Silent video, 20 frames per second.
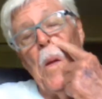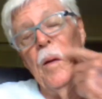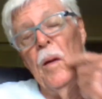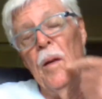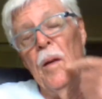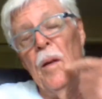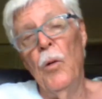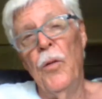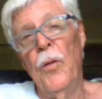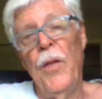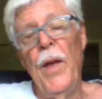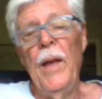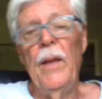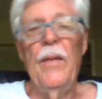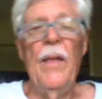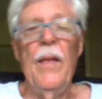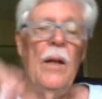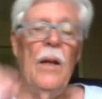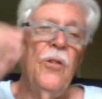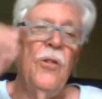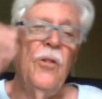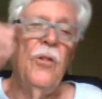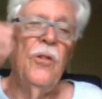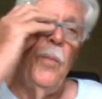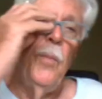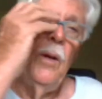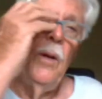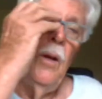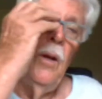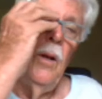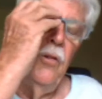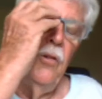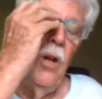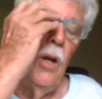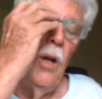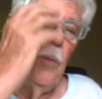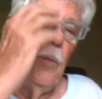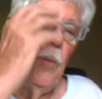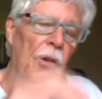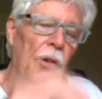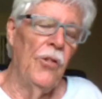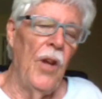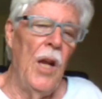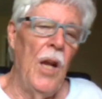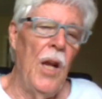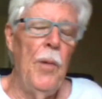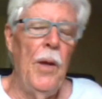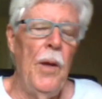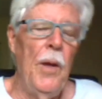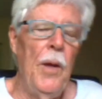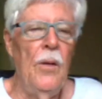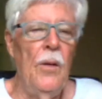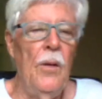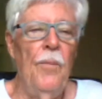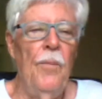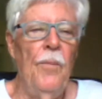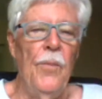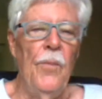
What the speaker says: you would think that should be legitimate because anybody